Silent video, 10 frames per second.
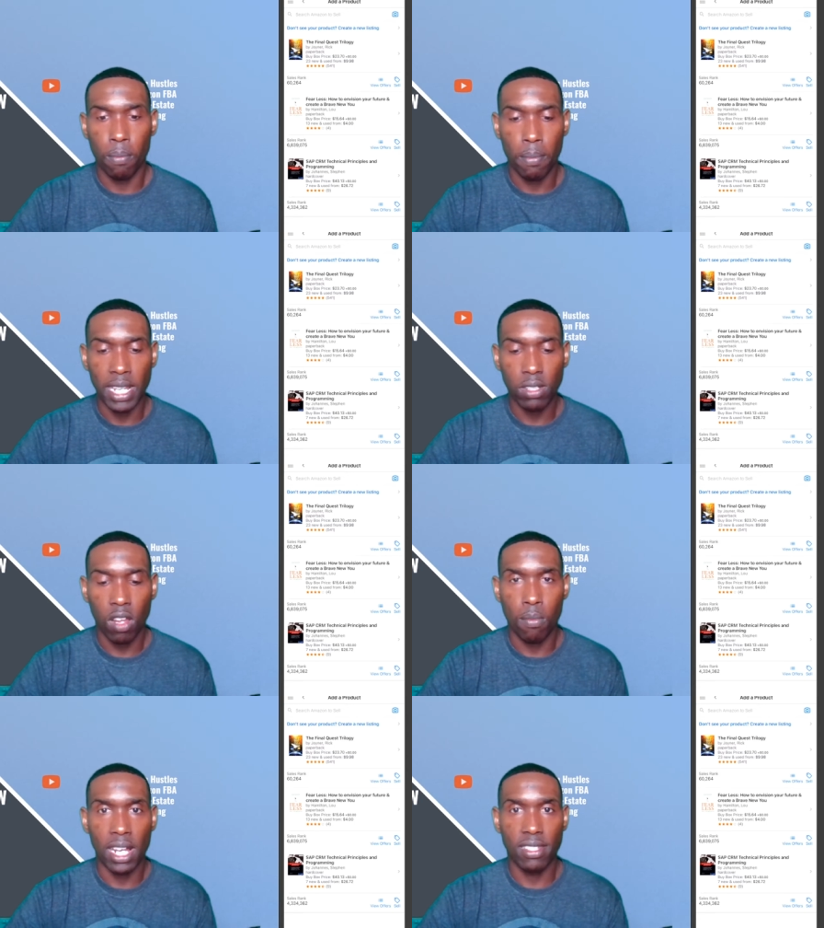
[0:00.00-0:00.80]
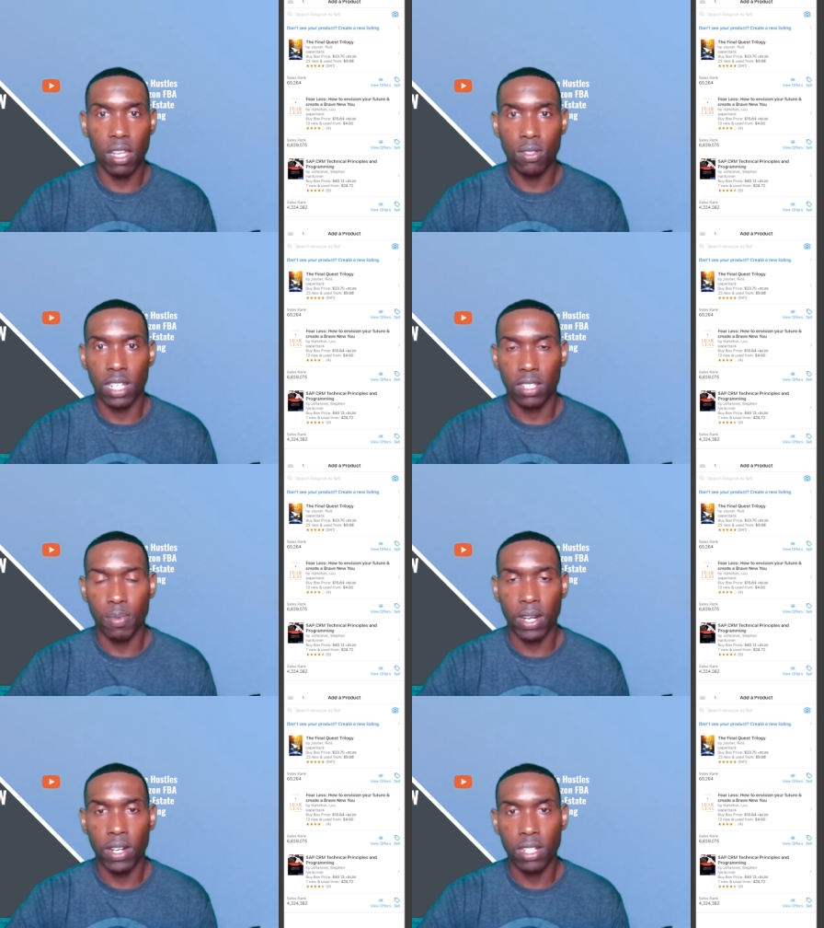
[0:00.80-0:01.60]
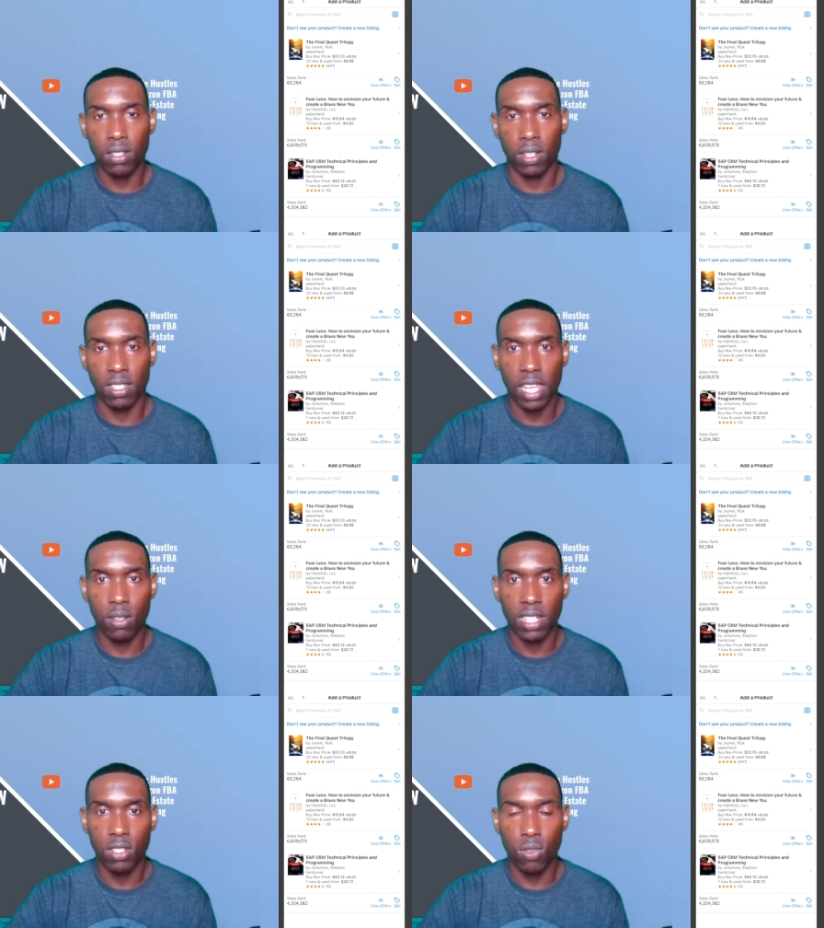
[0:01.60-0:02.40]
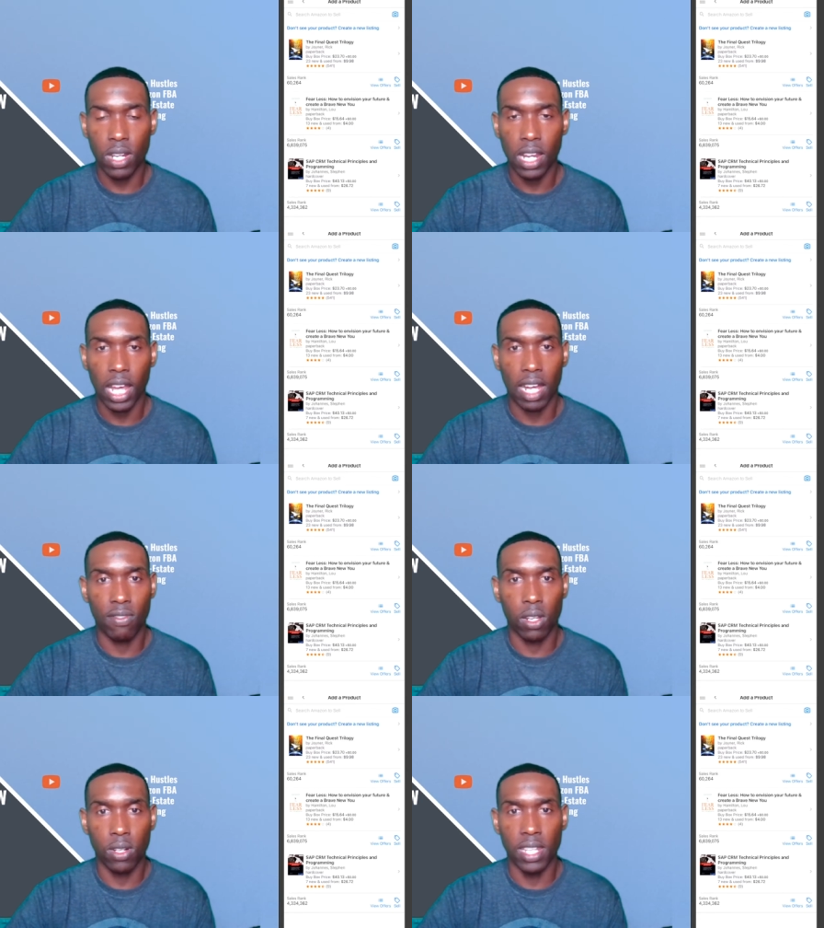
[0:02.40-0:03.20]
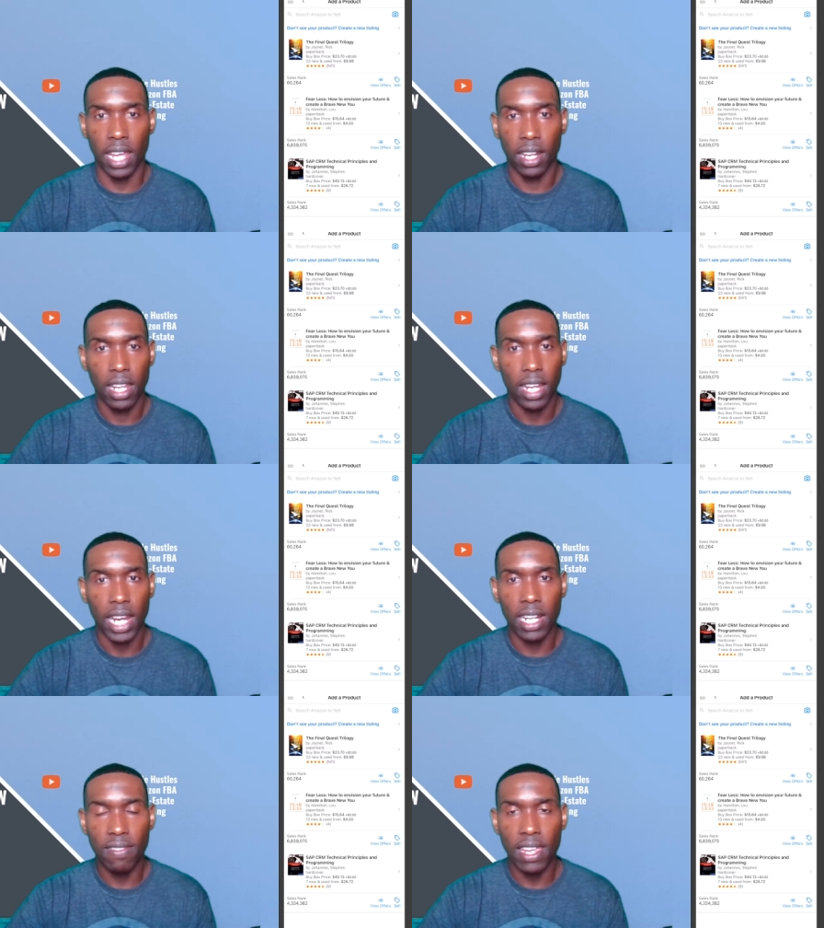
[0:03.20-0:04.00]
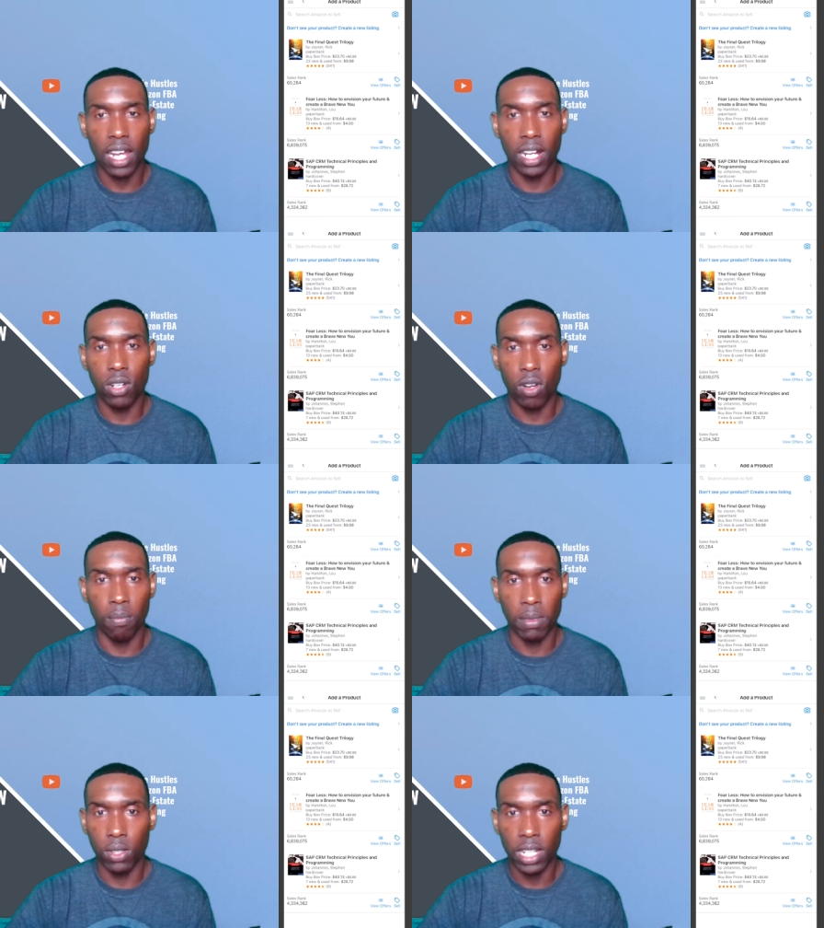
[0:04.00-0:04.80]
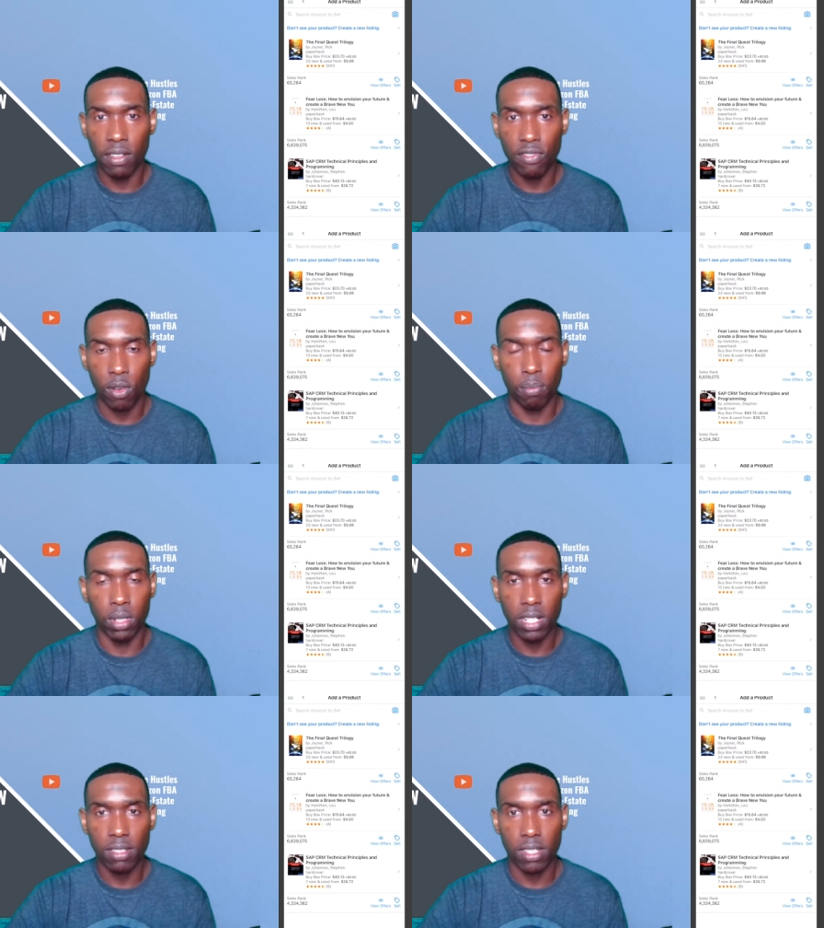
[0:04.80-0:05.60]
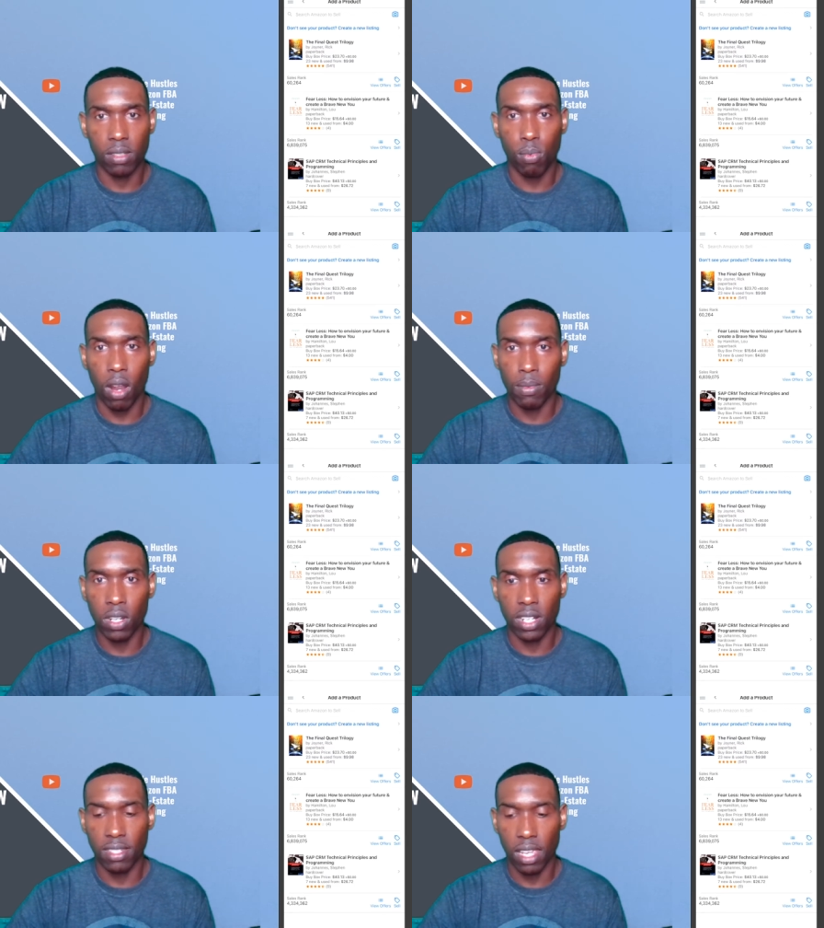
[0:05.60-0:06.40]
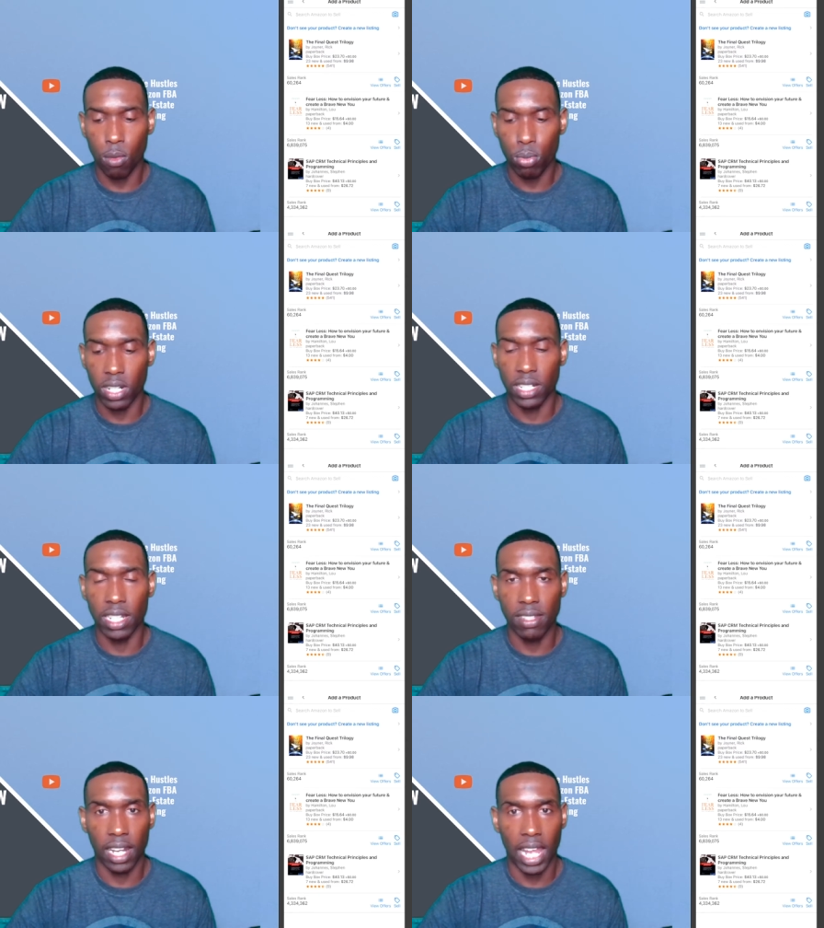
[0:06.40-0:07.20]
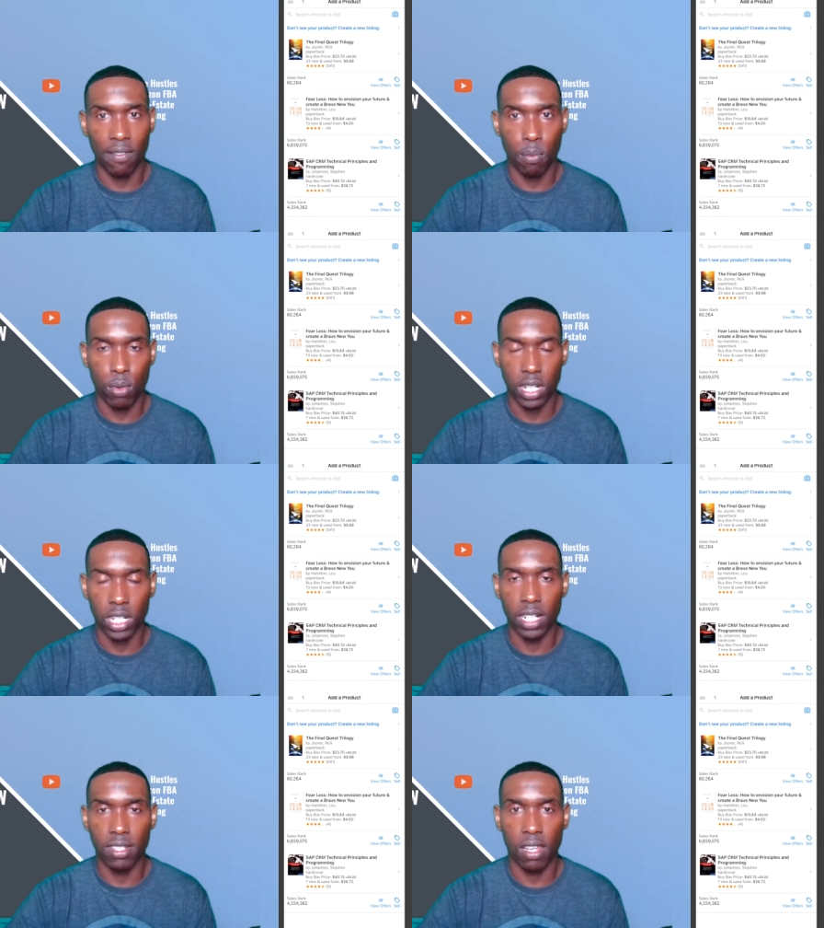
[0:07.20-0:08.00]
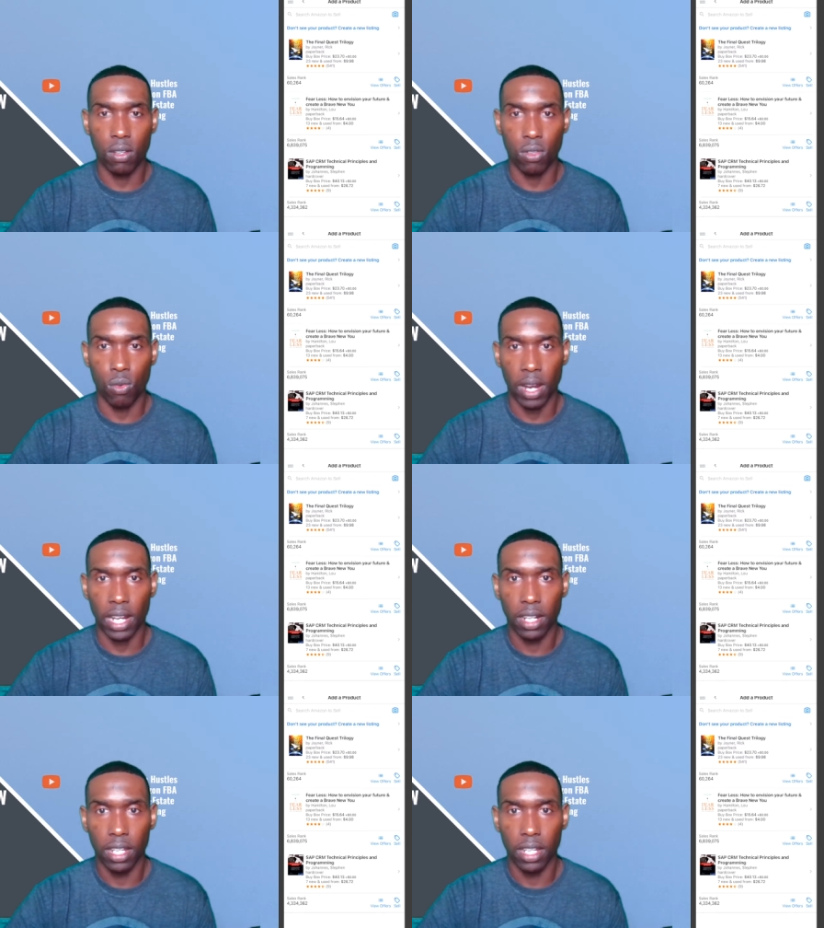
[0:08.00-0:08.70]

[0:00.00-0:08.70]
Based on my sales experience and sales history, I've learned that anything under $1 million for books is probably going to sell pretty decent and have a pretty good sell-through rate.